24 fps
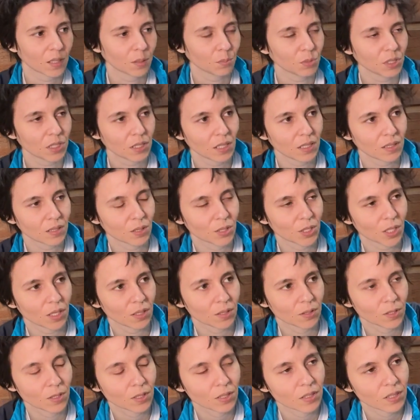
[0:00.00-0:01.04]
comes in as a
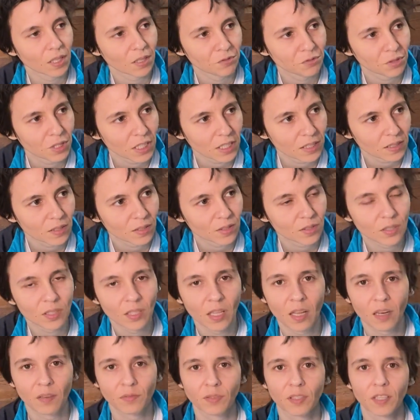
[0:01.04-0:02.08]
challenge because I feel like there's a
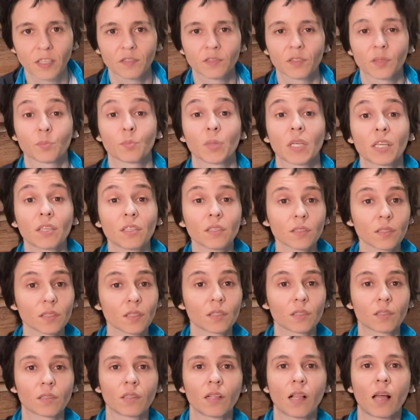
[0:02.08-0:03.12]
lot of love. And because
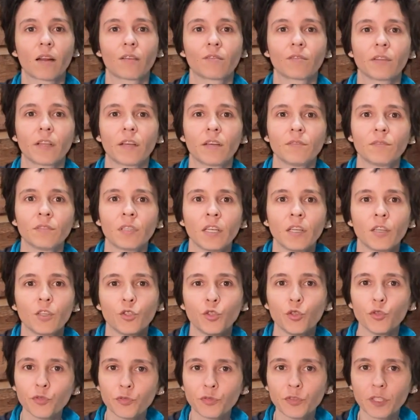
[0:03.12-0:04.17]
there's a lot of love,
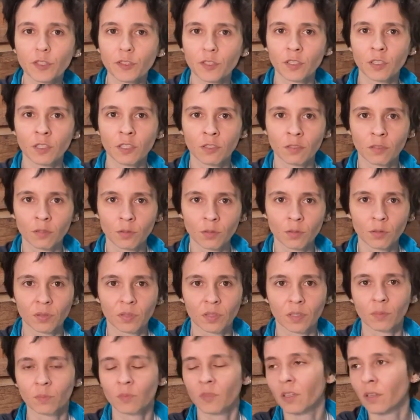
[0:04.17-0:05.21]
you feel the need to do
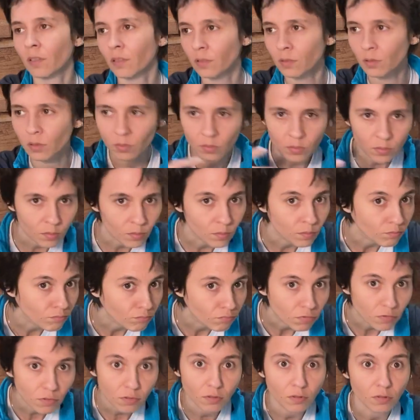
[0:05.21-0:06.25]
something, to
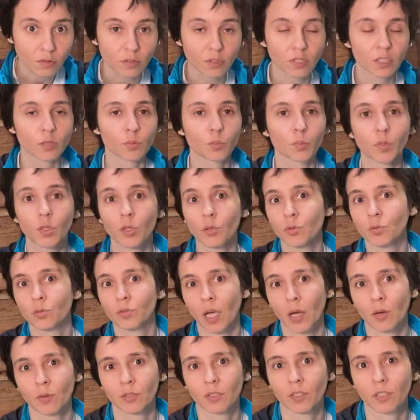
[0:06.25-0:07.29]
explode
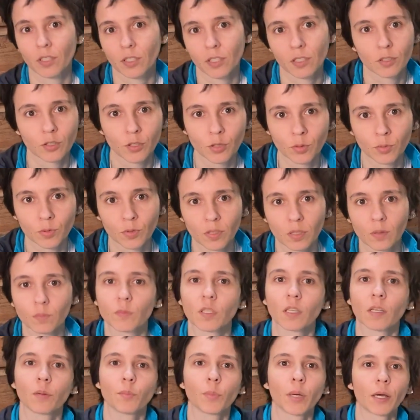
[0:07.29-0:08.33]
out there and do
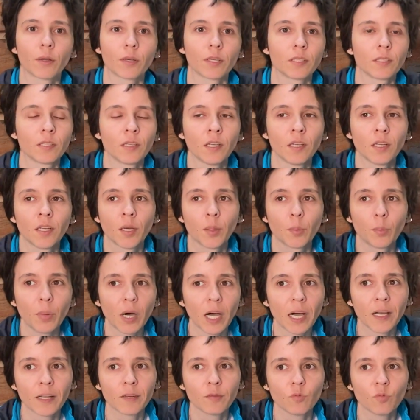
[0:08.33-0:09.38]
something about it.
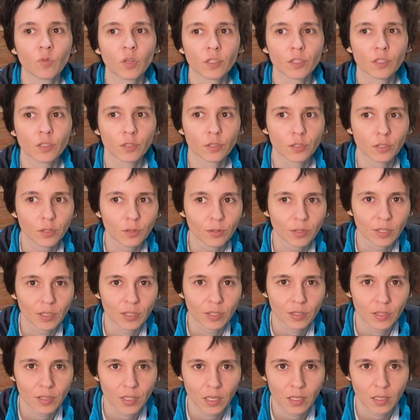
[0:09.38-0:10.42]
But what you're doing
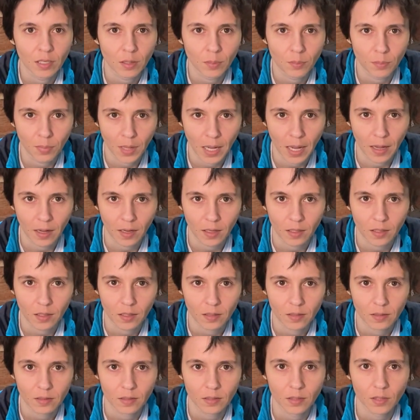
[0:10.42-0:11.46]
is standing back,
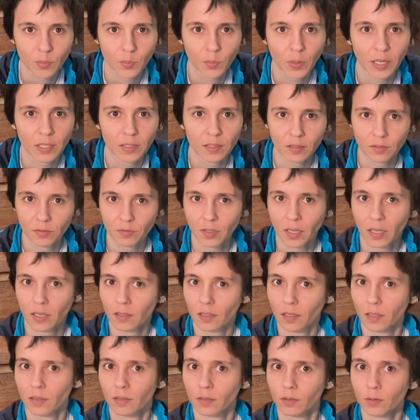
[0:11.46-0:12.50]
despite the fact
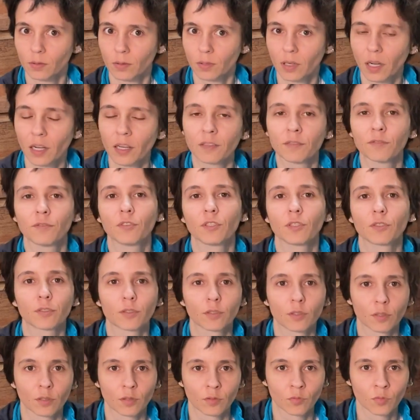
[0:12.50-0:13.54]
that, ooh, I feel
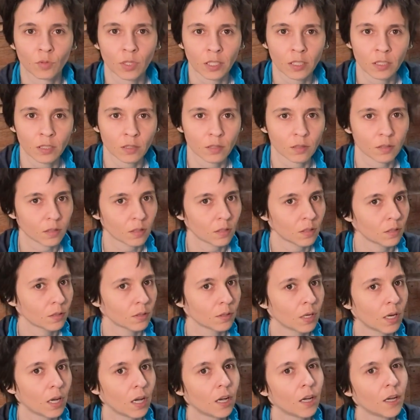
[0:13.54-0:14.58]
certain ways. So